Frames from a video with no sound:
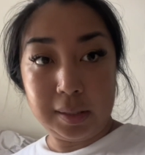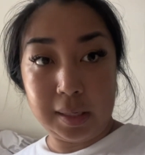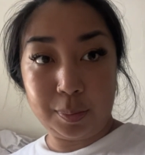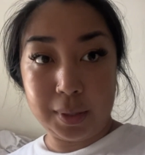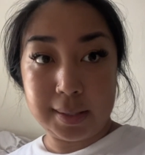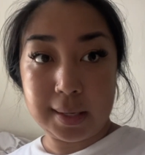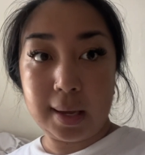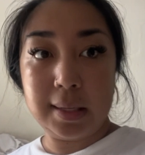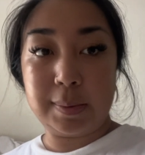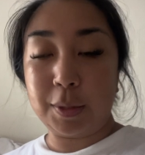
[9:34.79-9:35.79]
deep
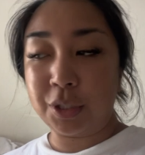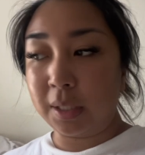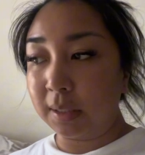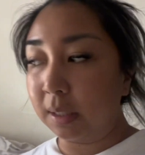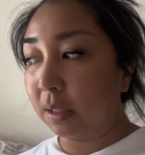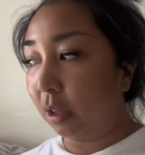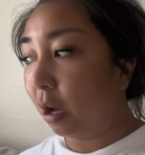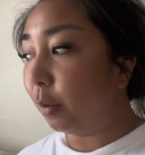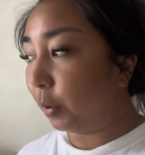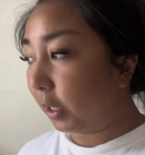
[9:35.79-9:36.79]
reset, especially because it's a
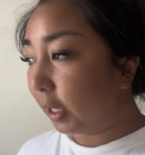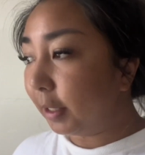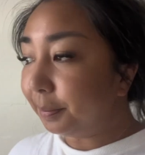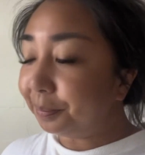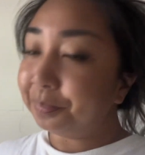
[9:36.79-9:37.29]
long weekend